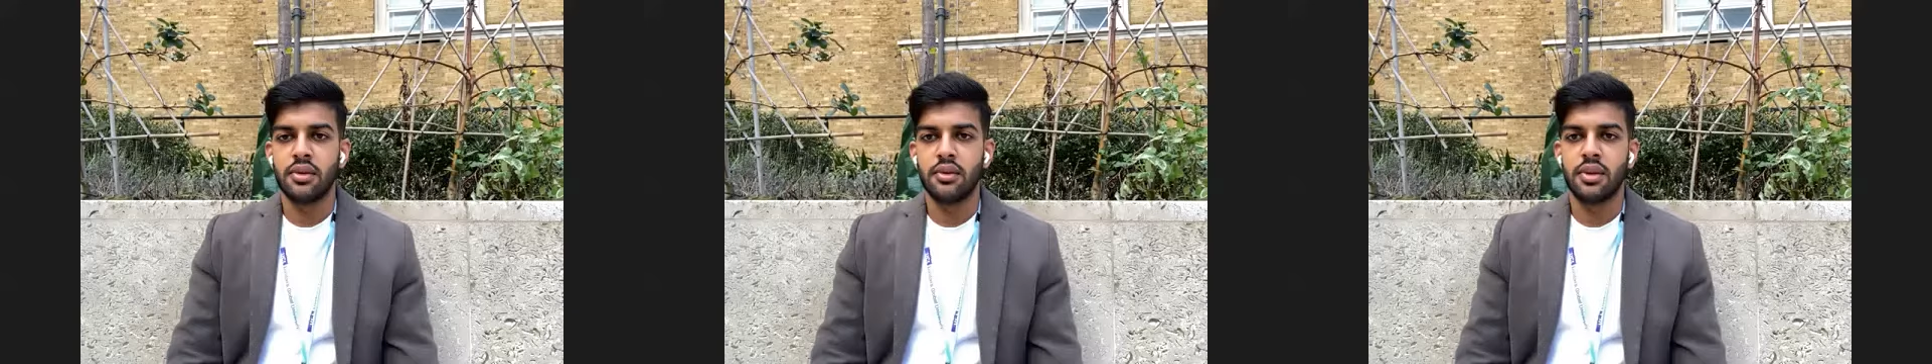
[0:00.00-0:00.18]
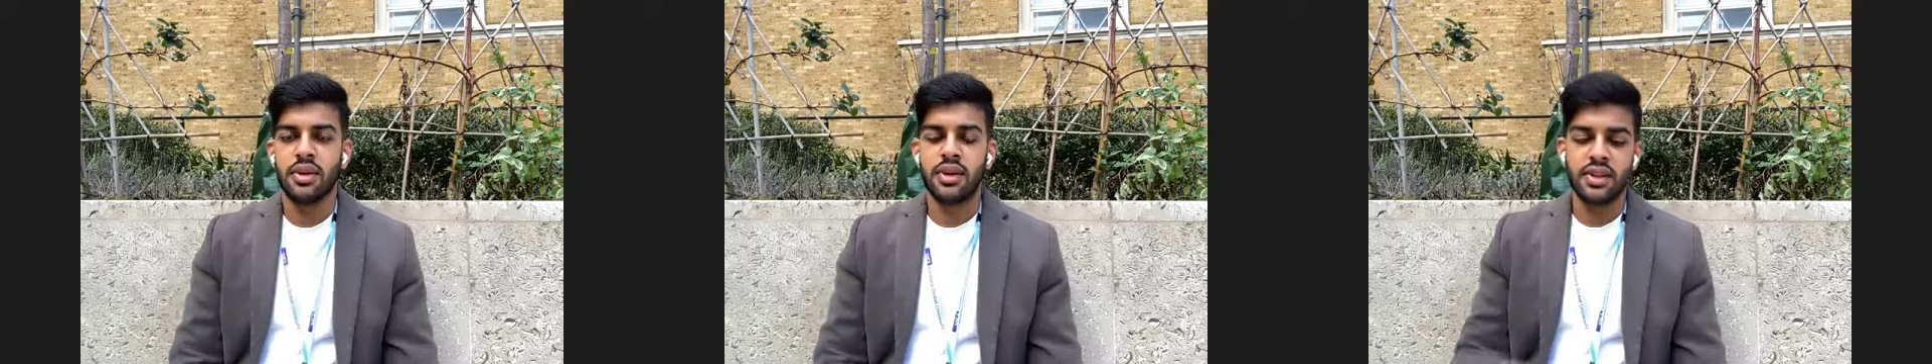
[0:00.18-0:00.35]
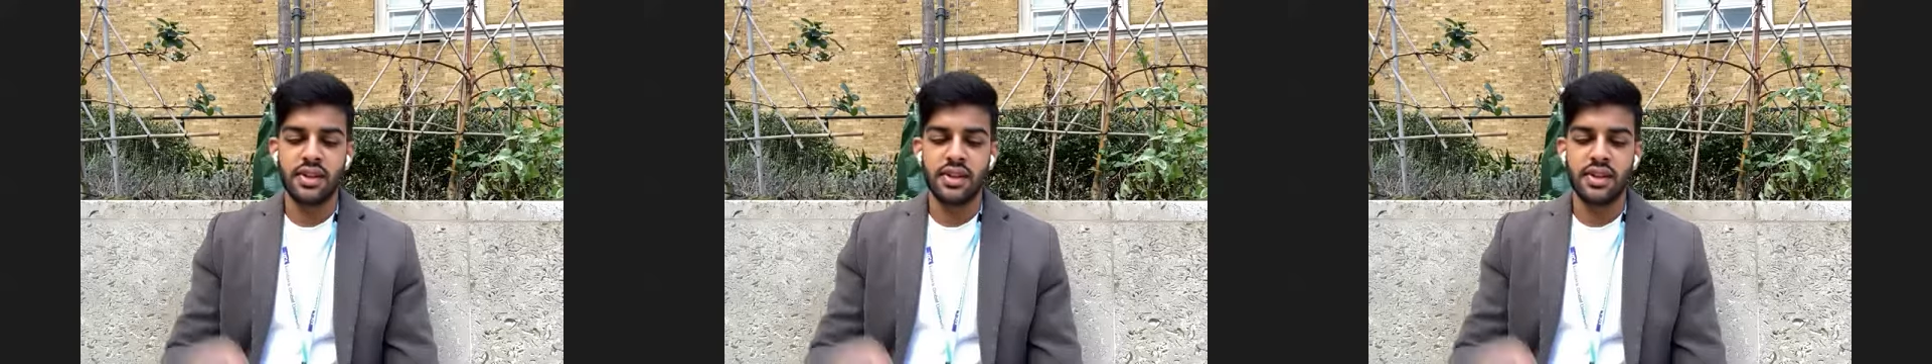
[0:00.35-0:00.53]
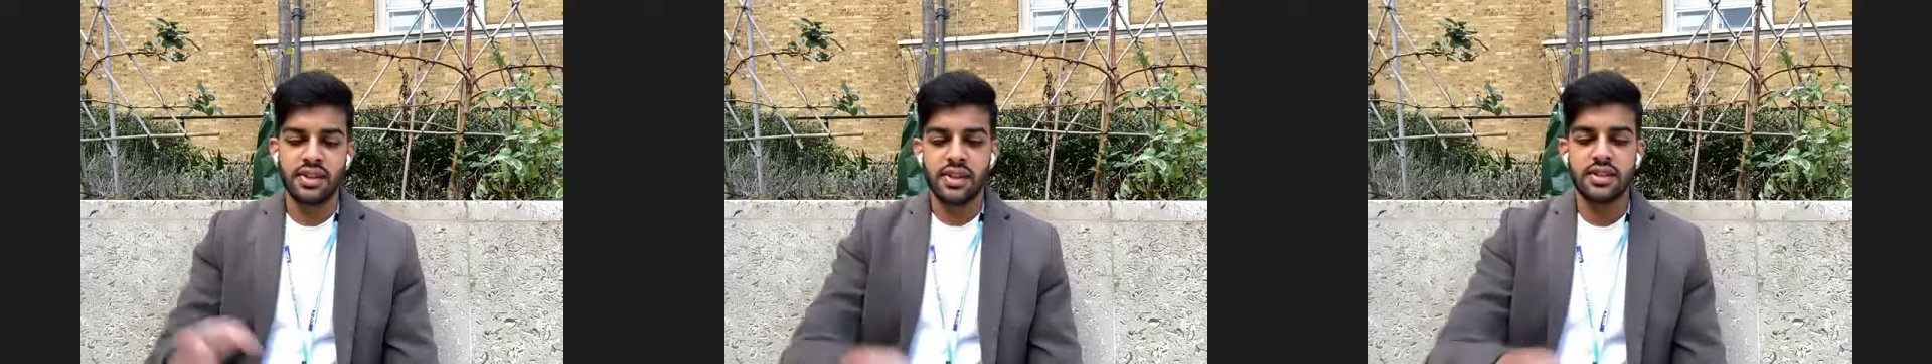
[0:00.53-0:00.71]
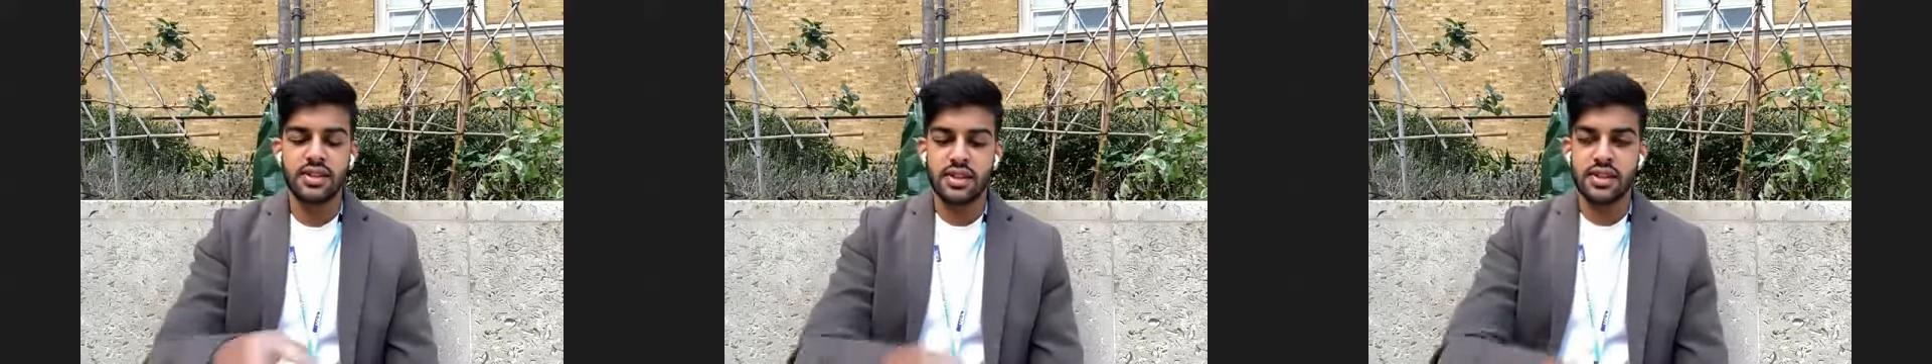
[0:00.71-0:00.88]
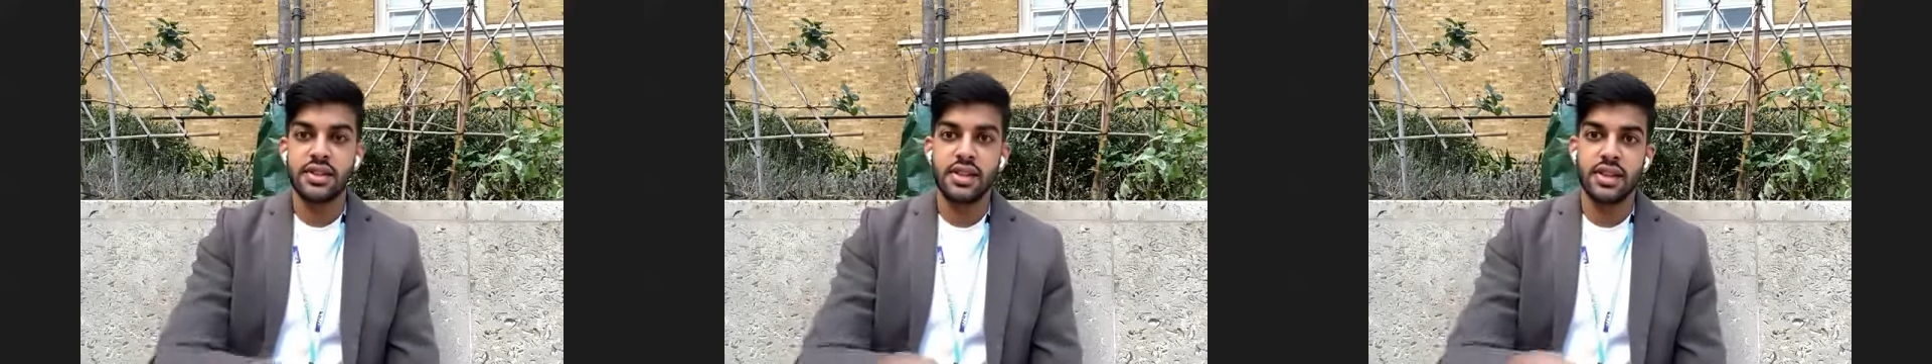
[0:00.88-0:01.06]
One of the things I was going
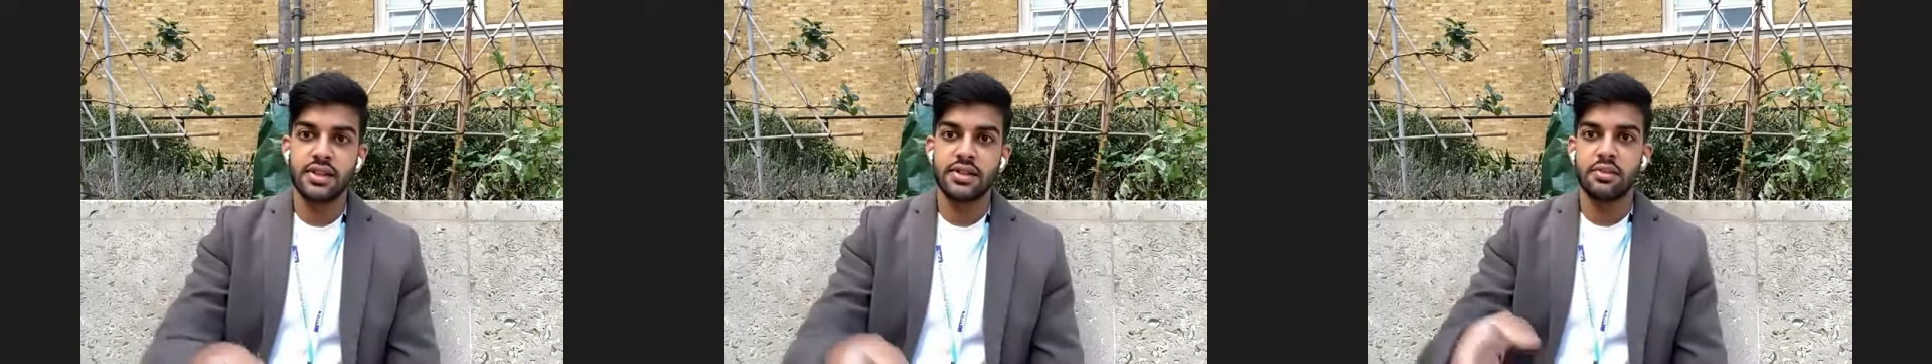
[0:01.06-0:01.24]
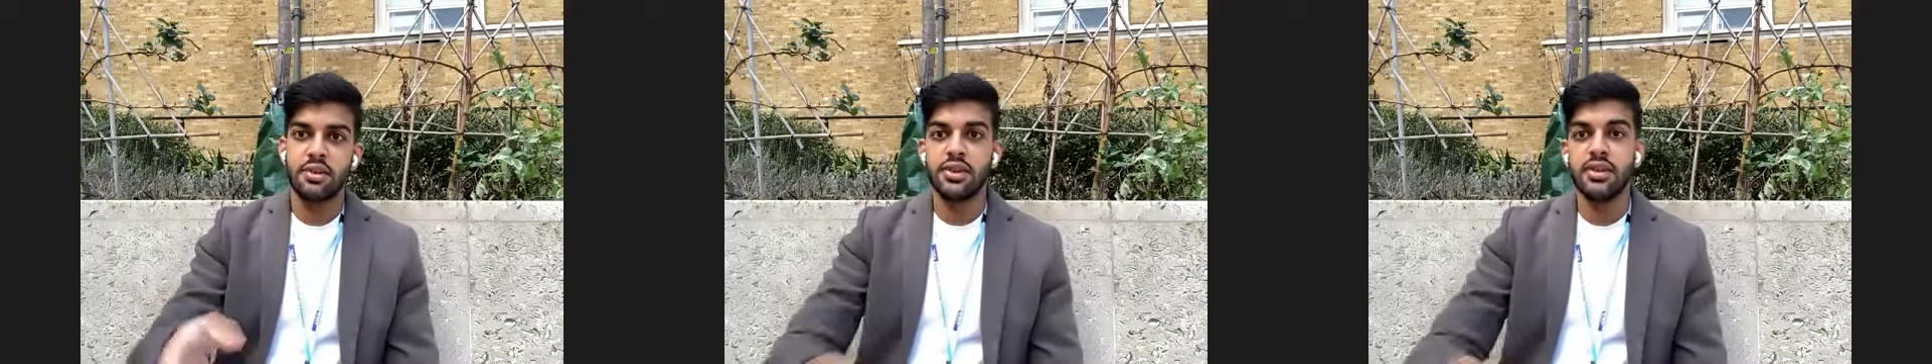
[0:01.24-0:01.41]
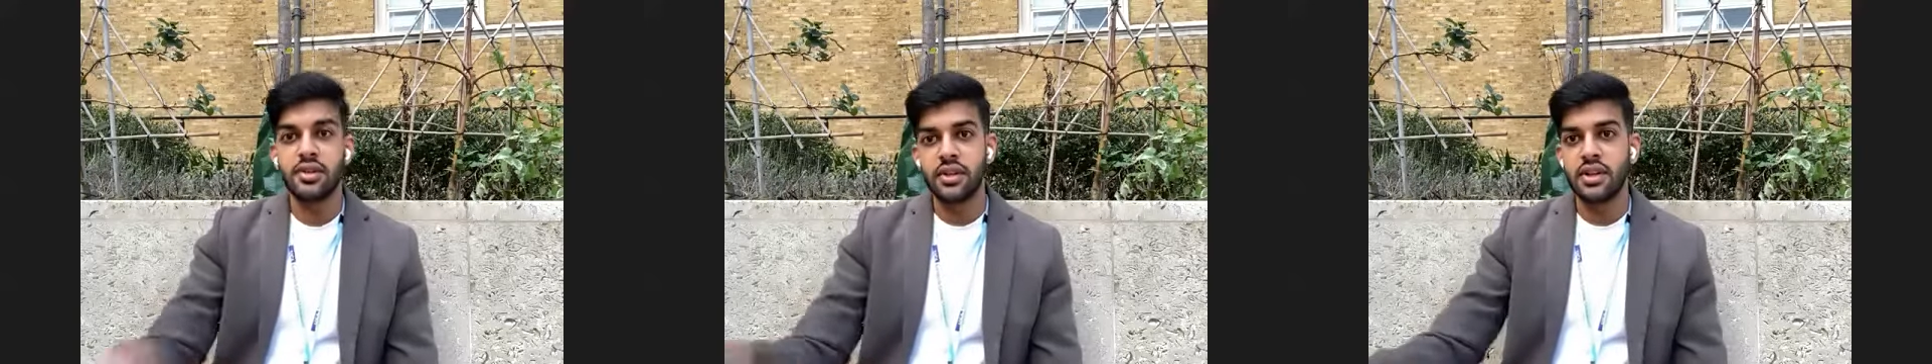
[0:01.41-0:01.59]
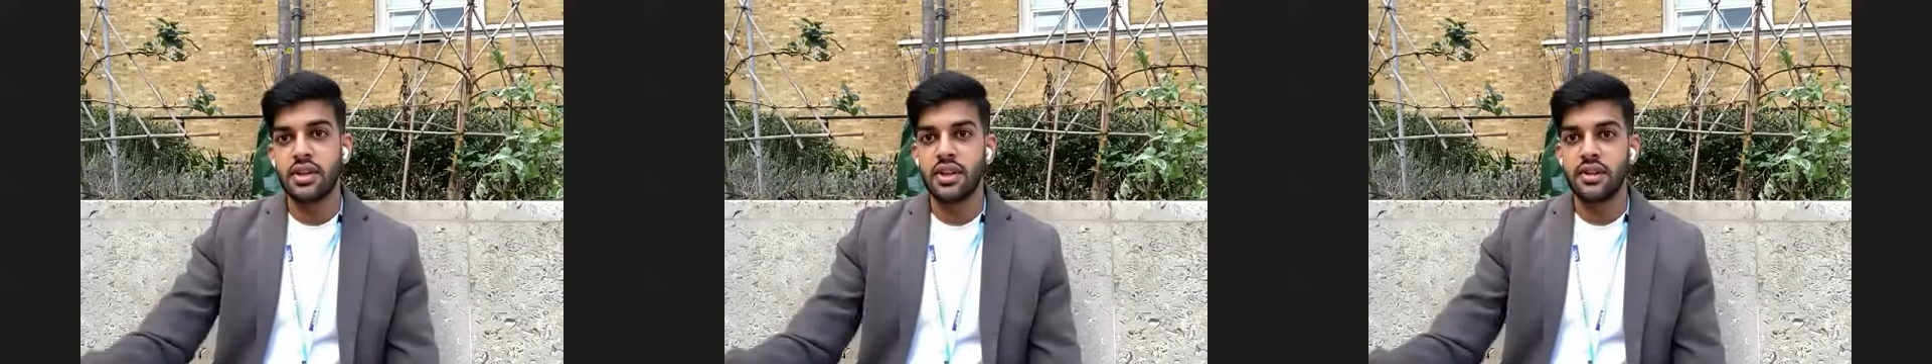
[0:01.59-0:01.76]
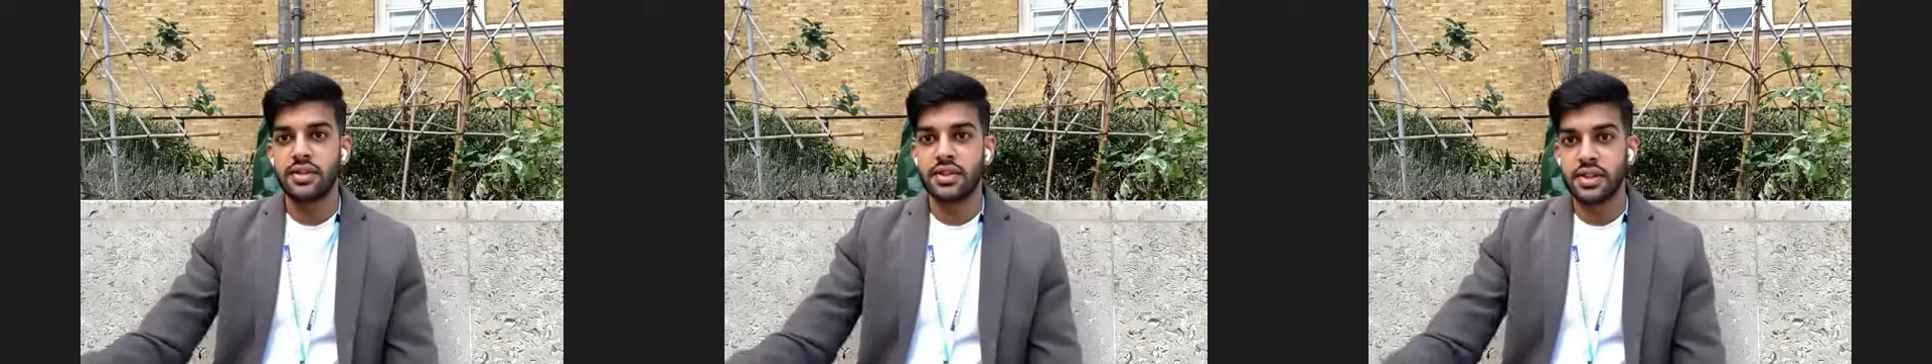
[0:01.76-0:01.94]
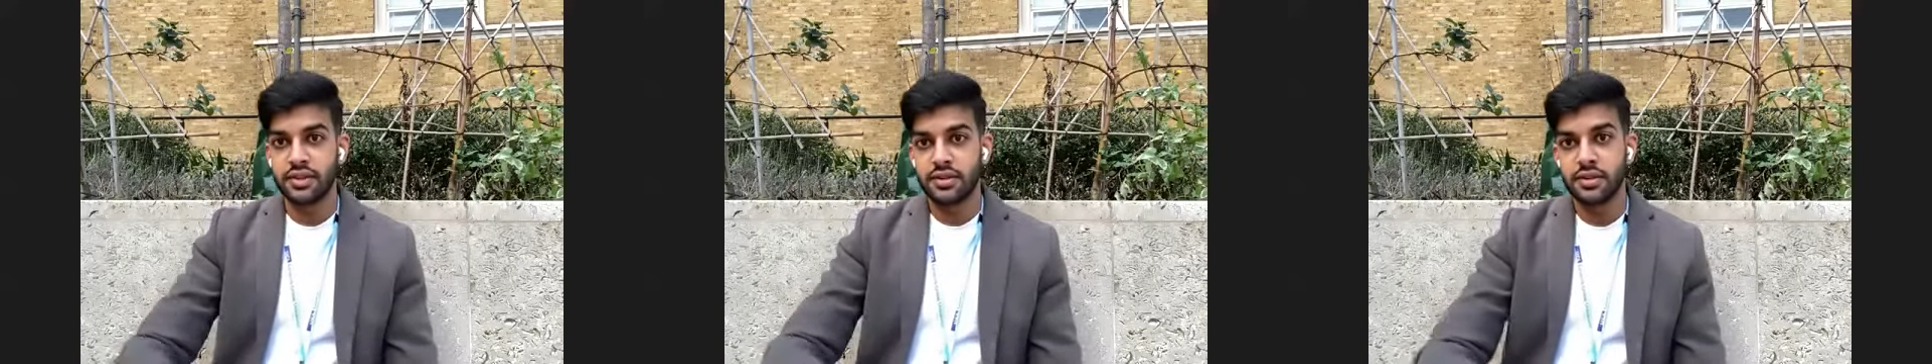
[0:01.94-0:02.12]
to say is when you leave
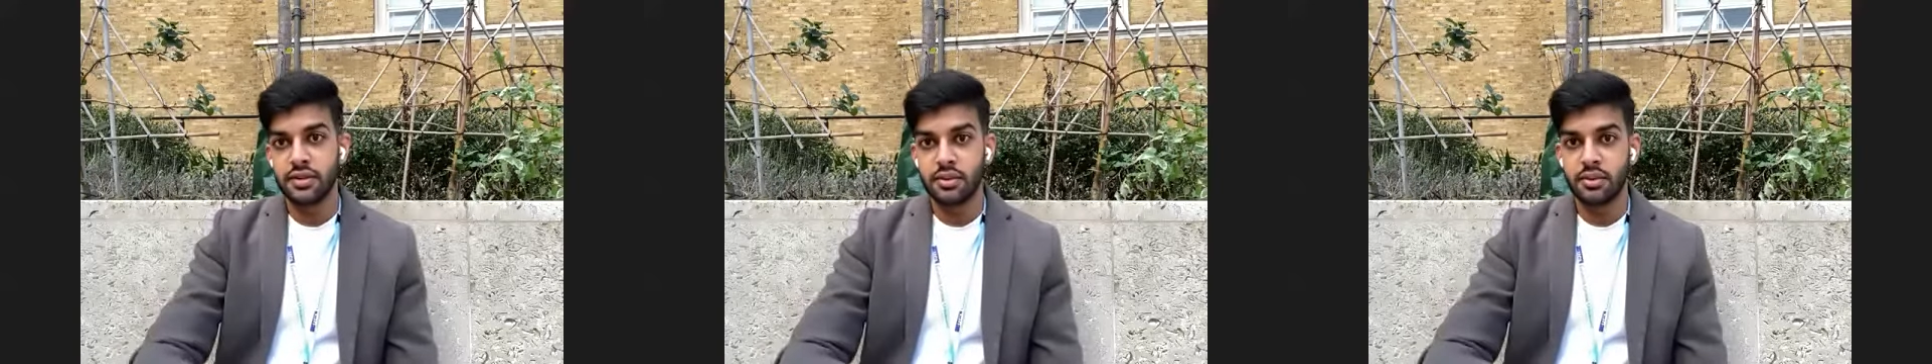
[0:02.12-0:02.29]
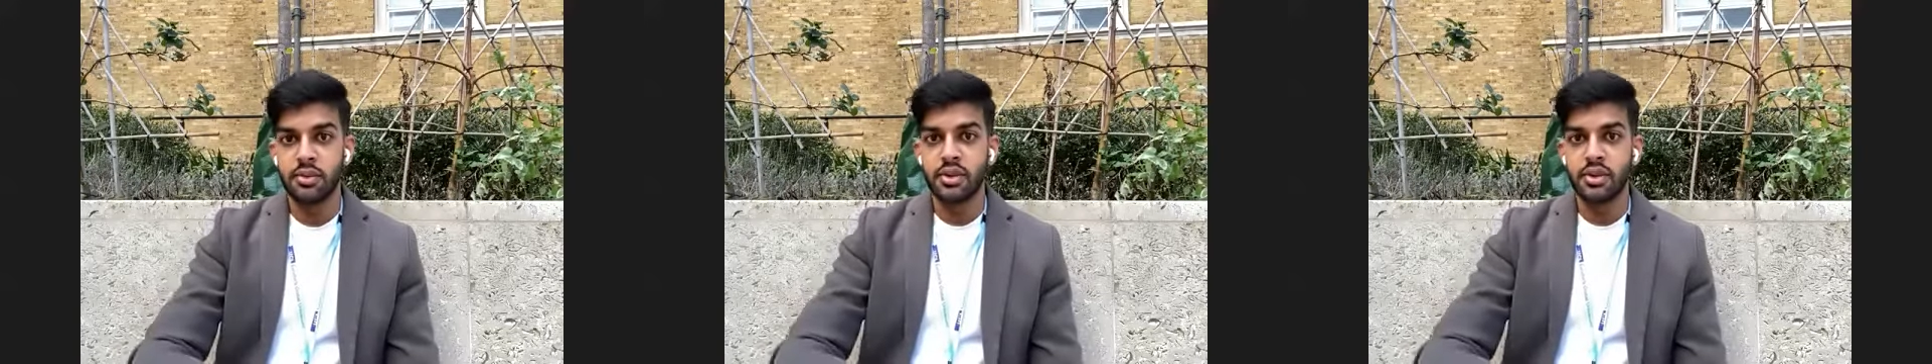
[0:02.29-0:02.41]
sixth form,